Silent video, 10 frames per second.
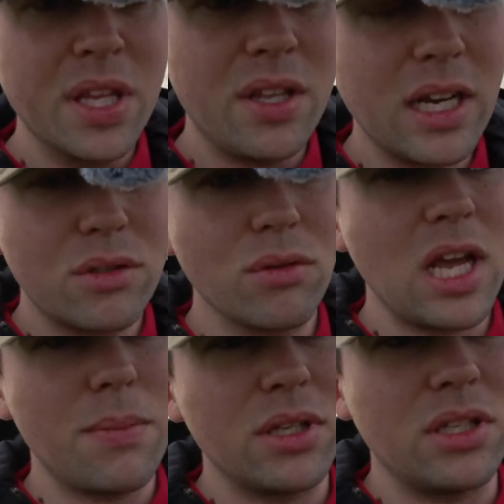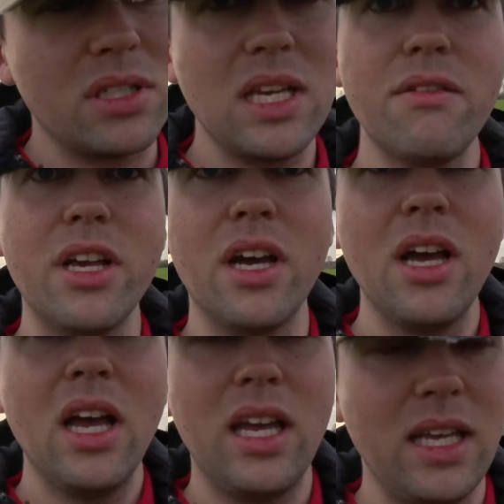The next door neighbour to
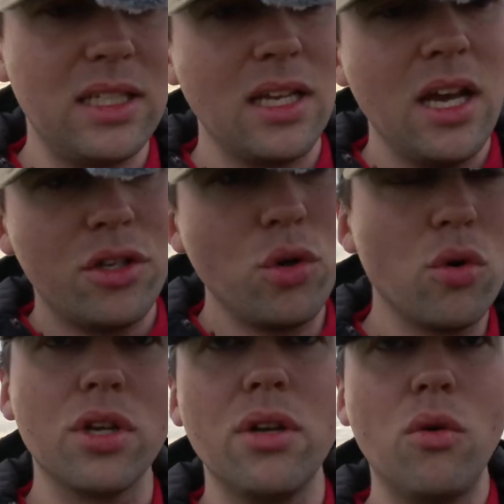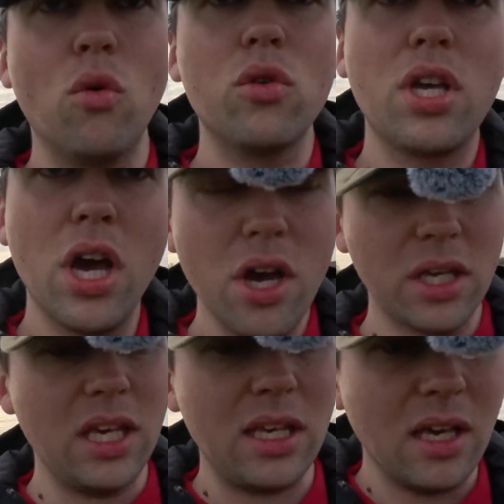Syria is Jordan or
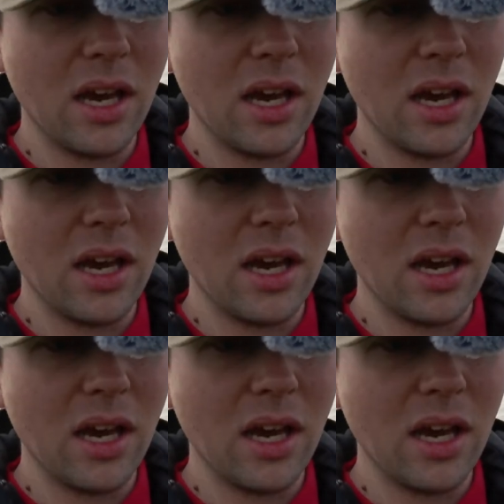Turkey,